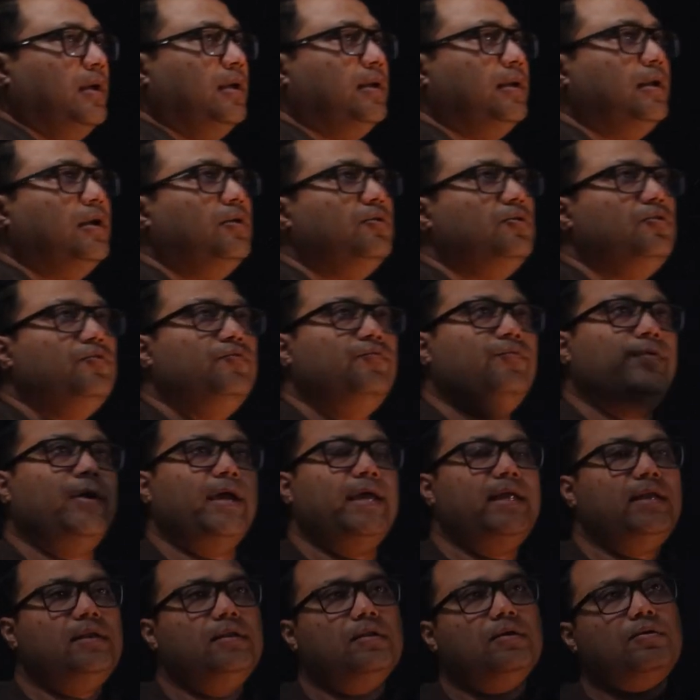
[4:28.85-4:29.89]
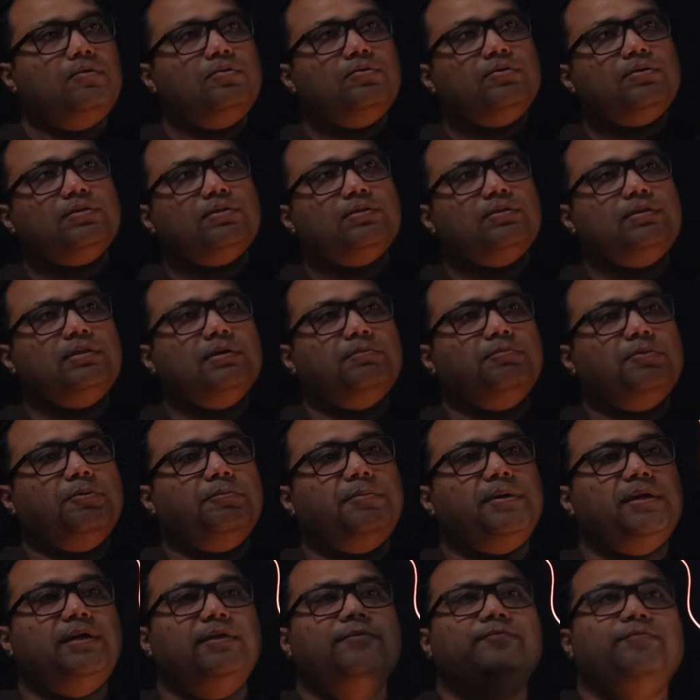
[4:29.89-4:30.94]
Now to find out the
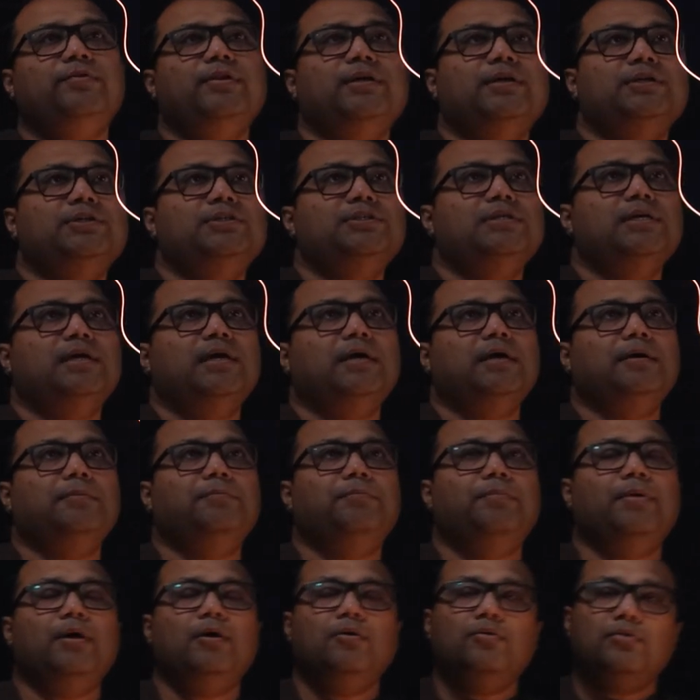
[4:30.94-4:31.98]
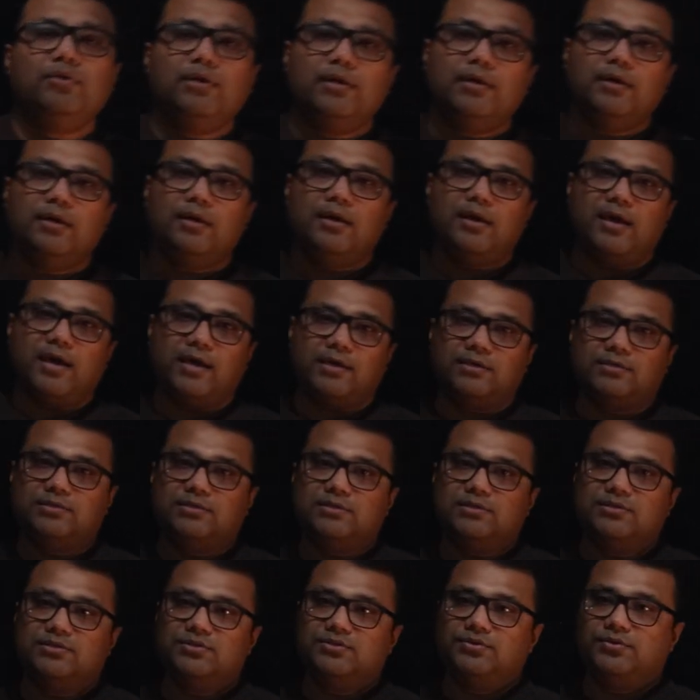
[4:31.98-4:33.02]
moment of inertia about
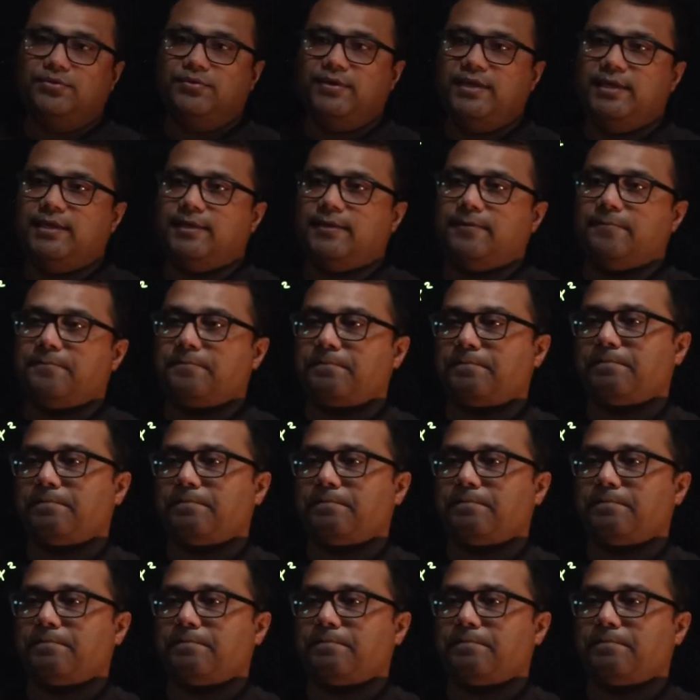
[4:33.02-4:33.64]
axis 3,